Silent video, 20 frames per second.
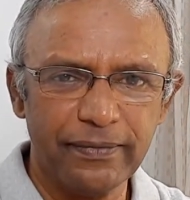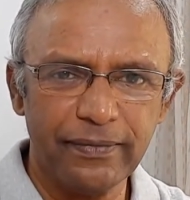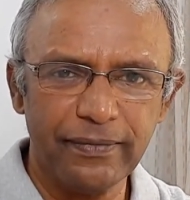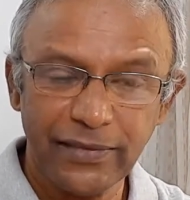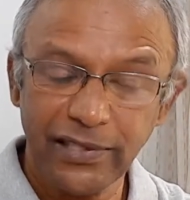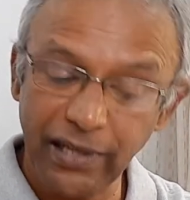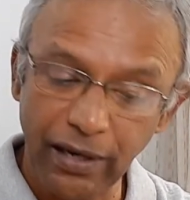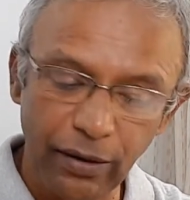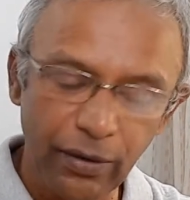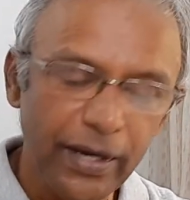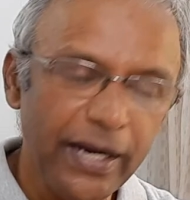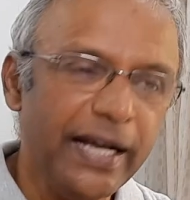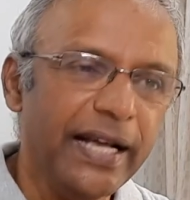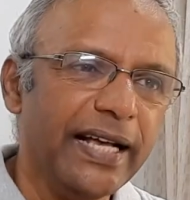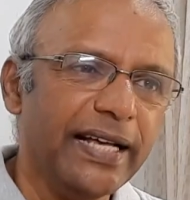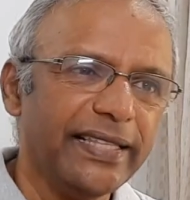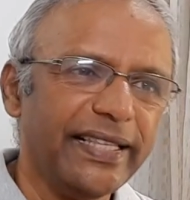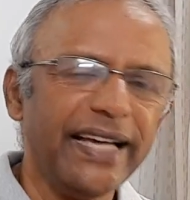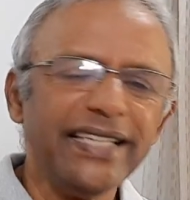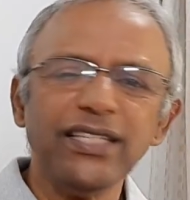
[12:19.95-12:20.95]
So
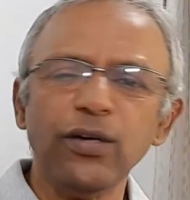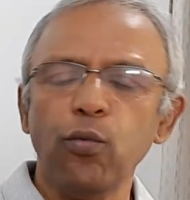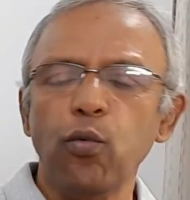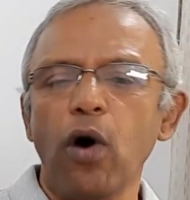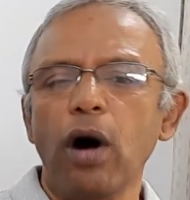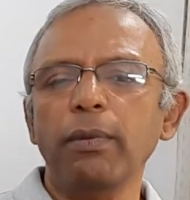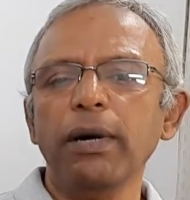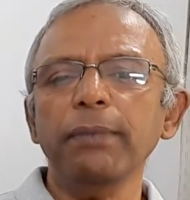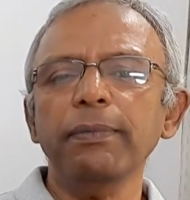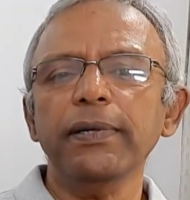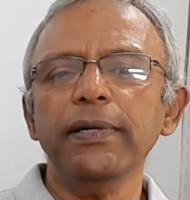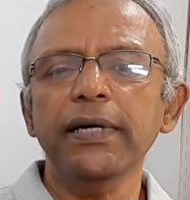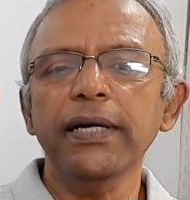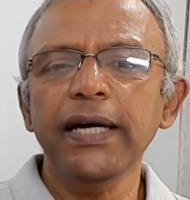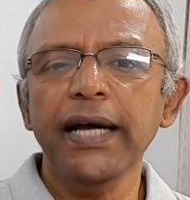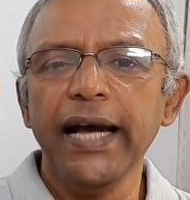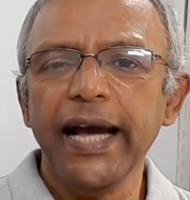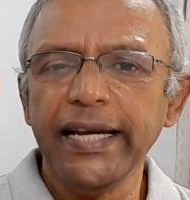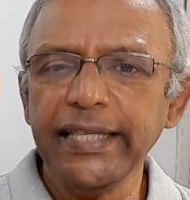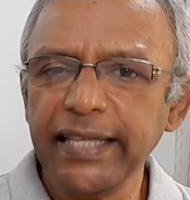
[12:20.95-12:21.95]
that's a warm-up.
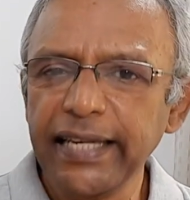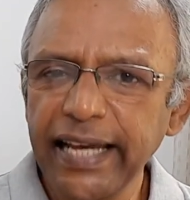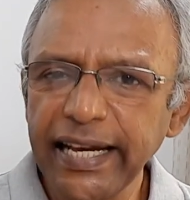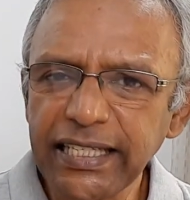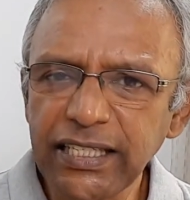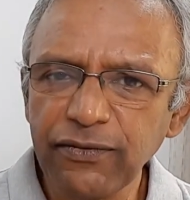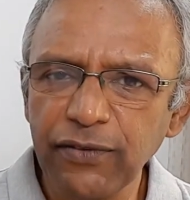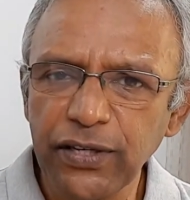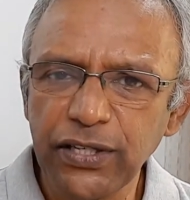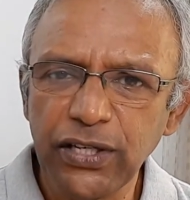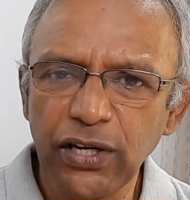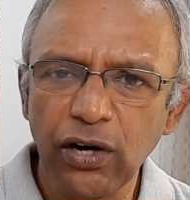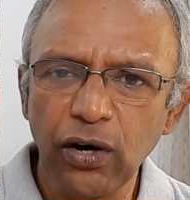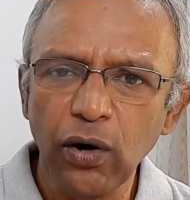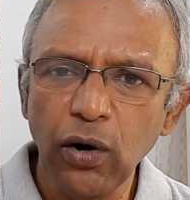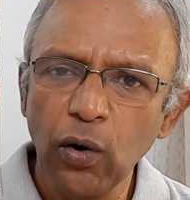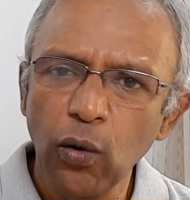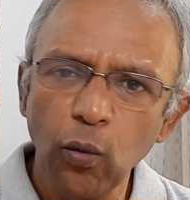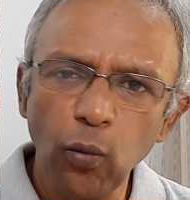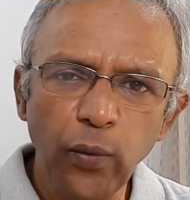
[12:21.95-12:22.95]
In the next
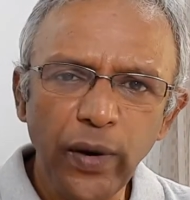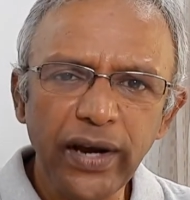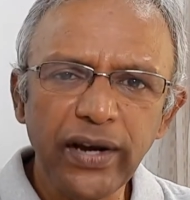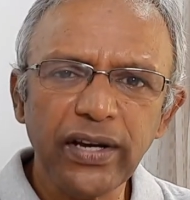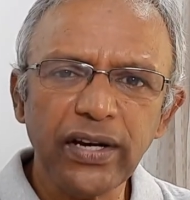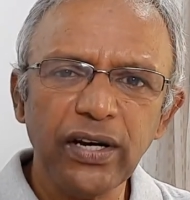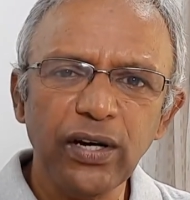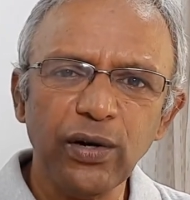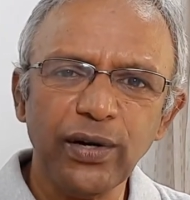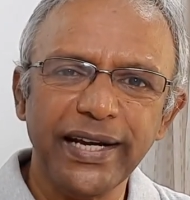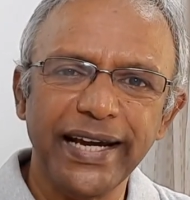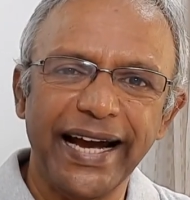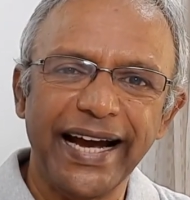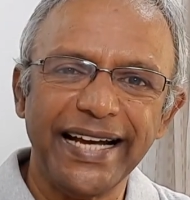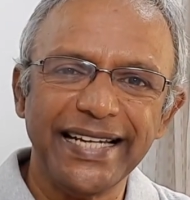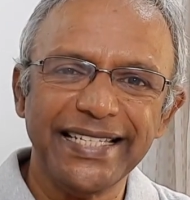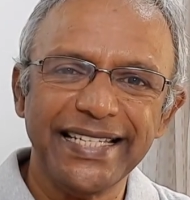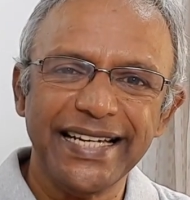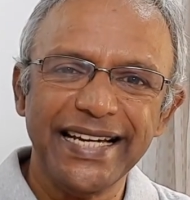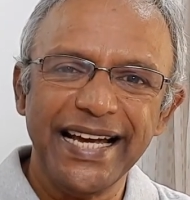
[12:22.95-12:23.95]
video, we're going to look
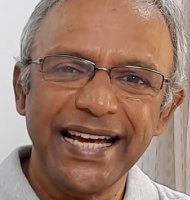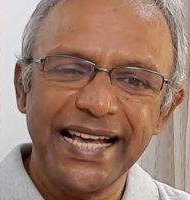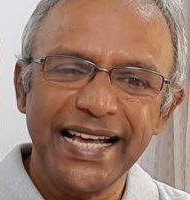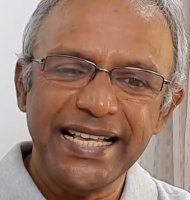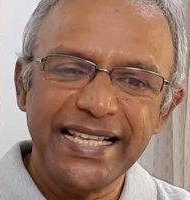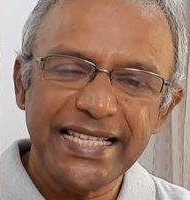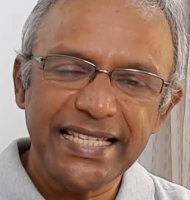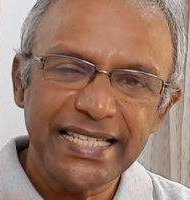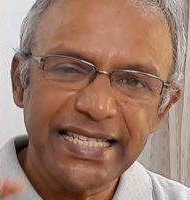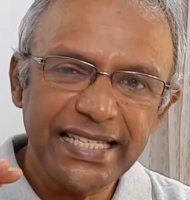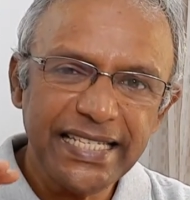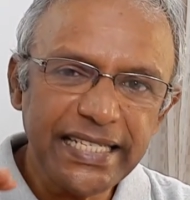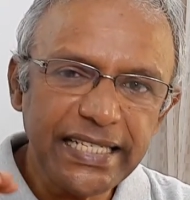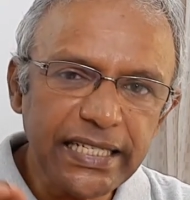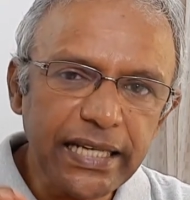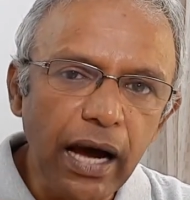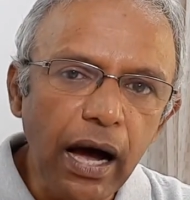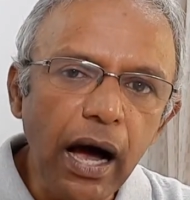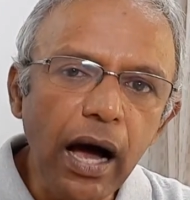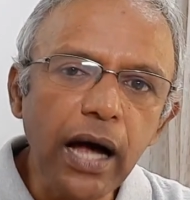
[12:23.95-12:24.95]
at
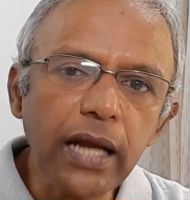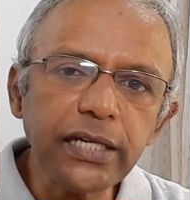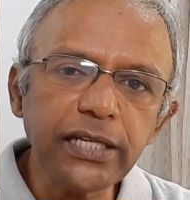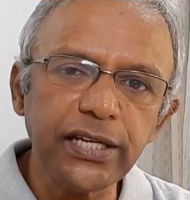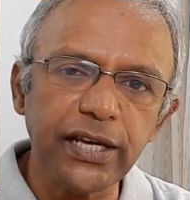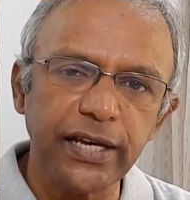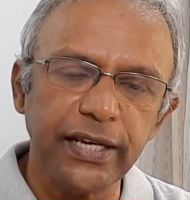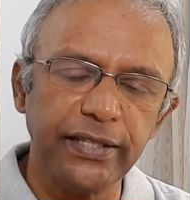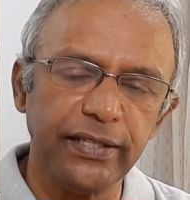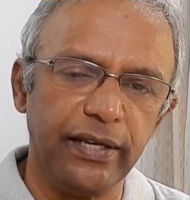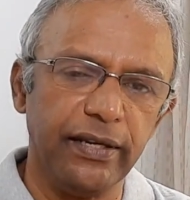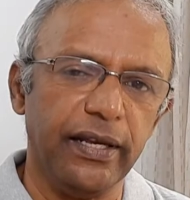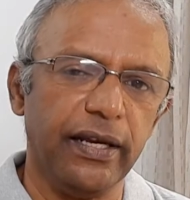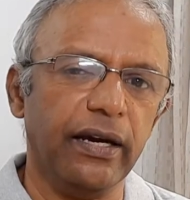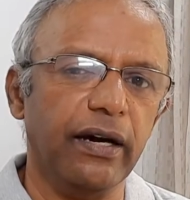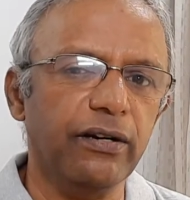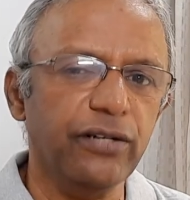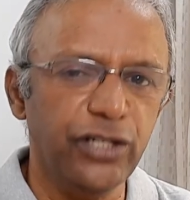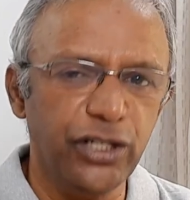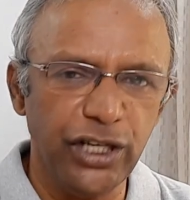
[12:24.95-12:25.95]
starting the
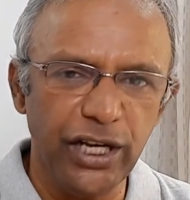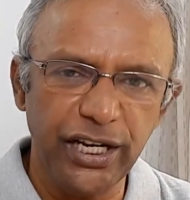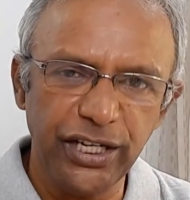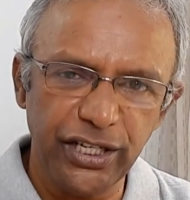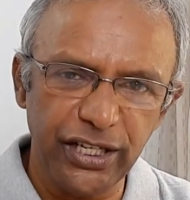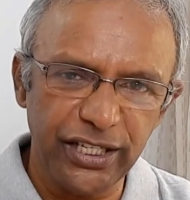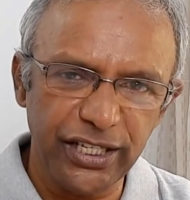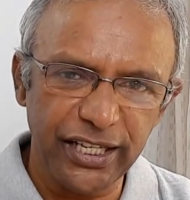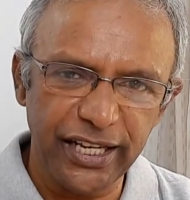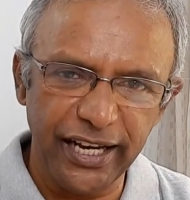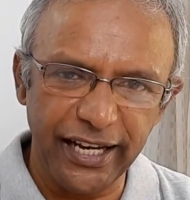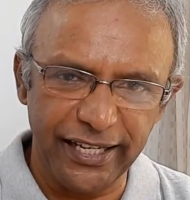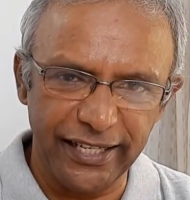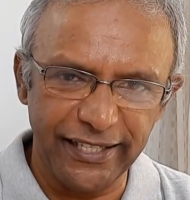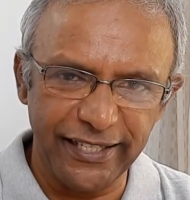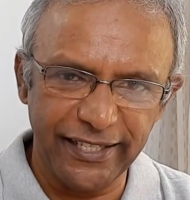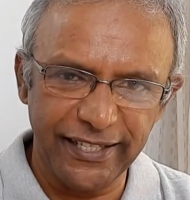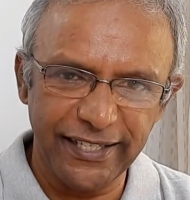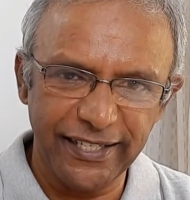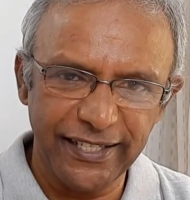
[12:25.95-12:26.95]
negotiation
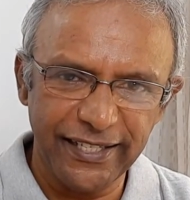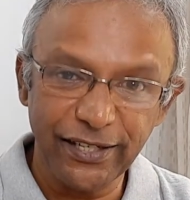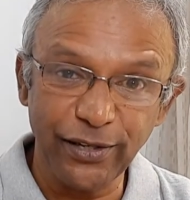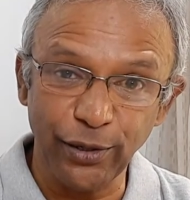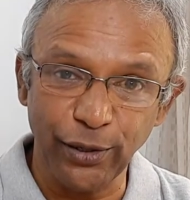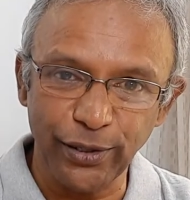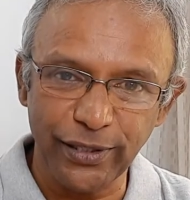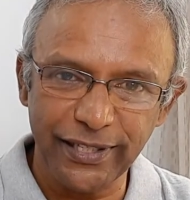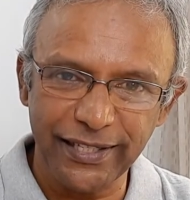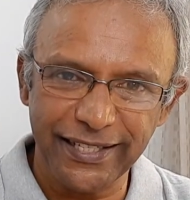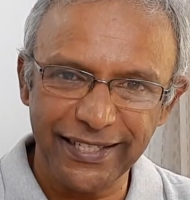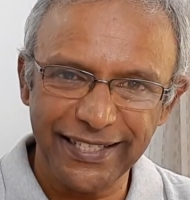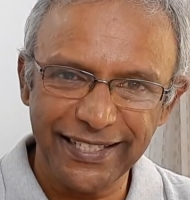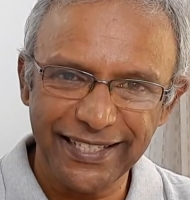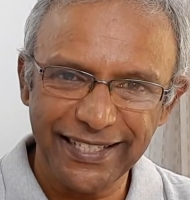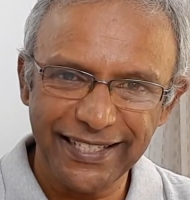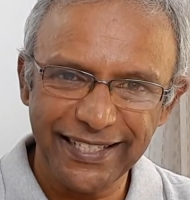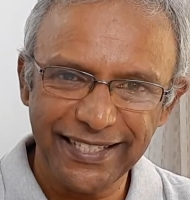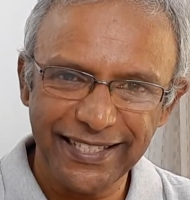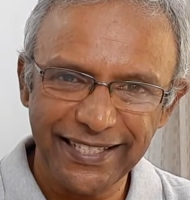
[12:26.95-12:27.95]
skills course.
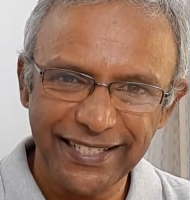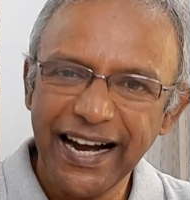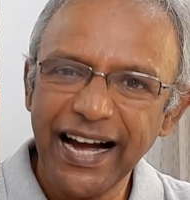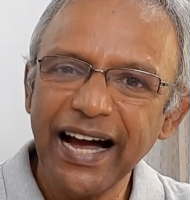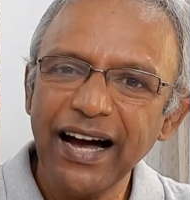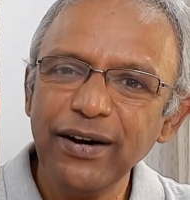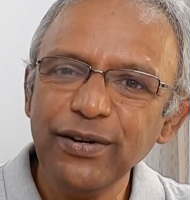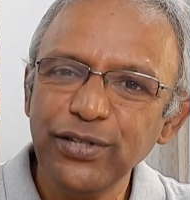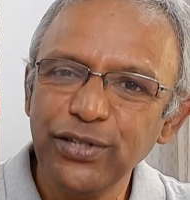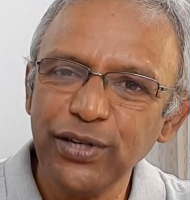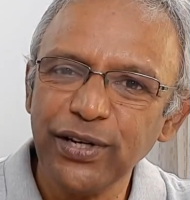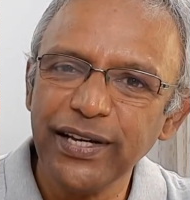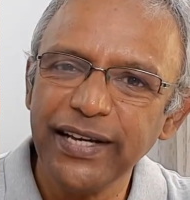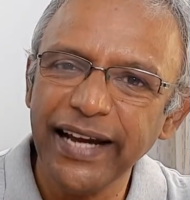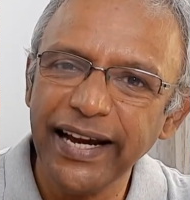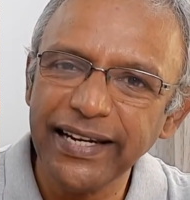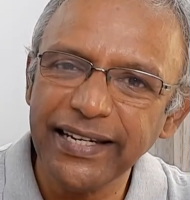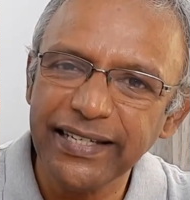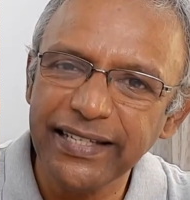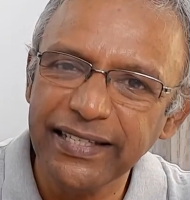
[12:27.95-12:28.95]
How to
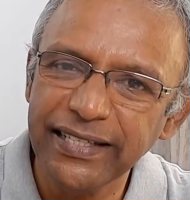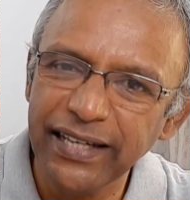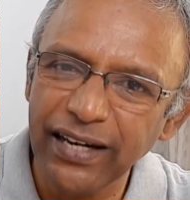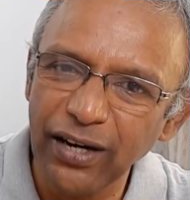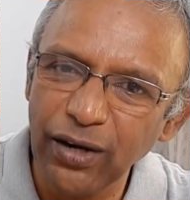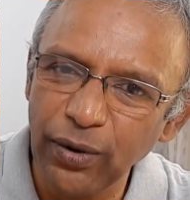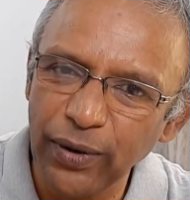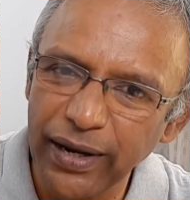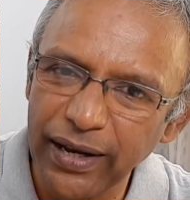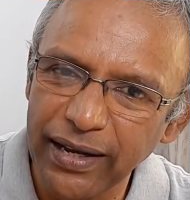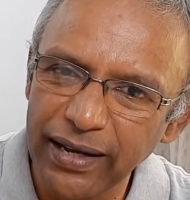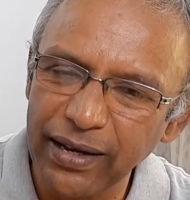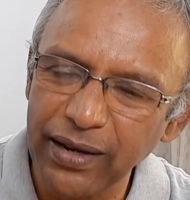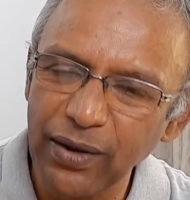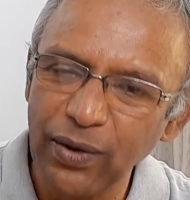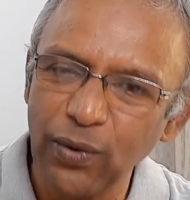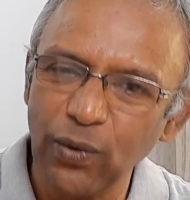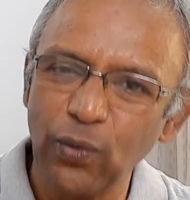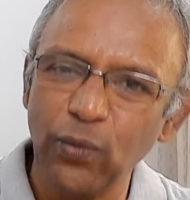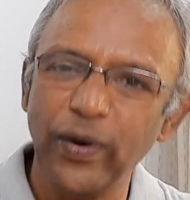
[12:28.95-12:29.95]
get going
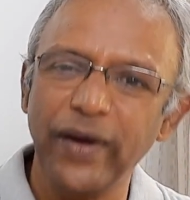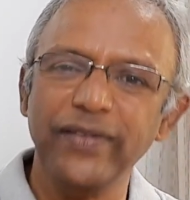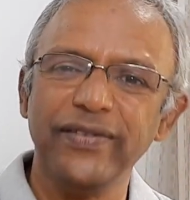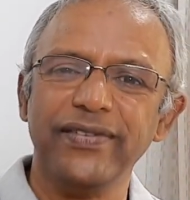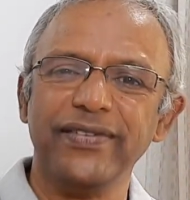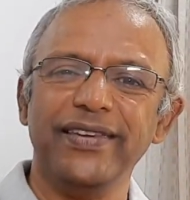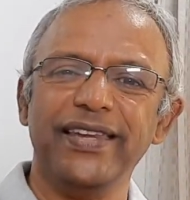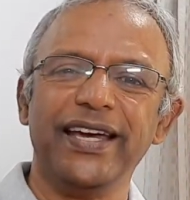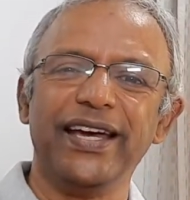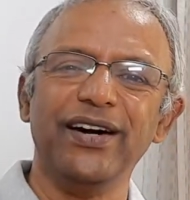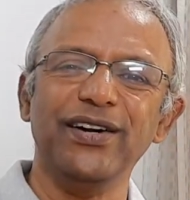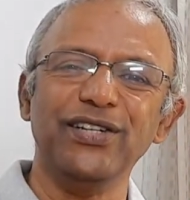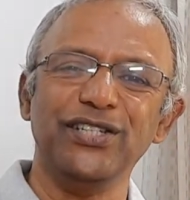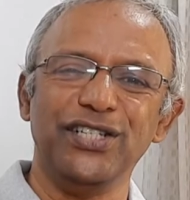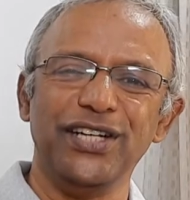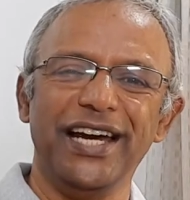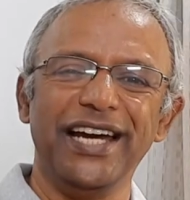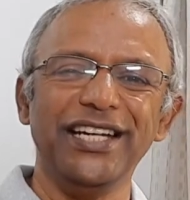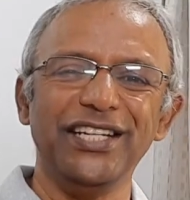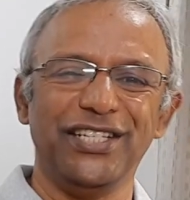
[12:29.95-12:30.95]
with
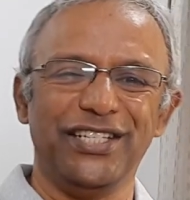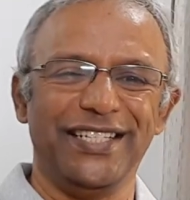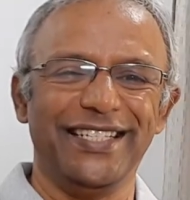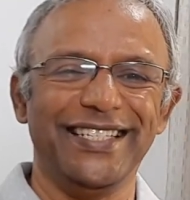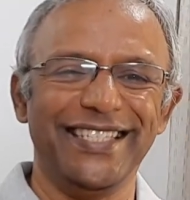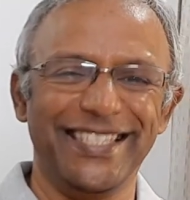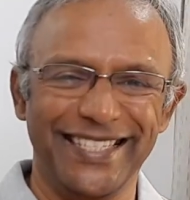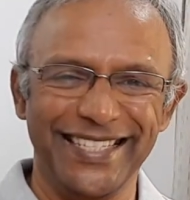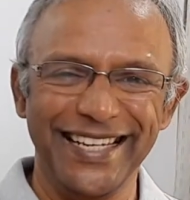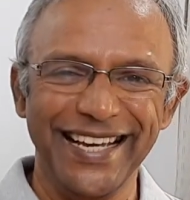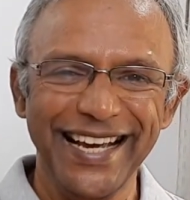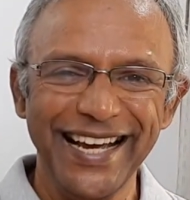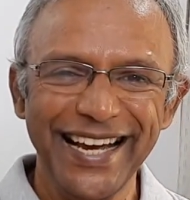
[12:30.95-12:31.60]
negotiations.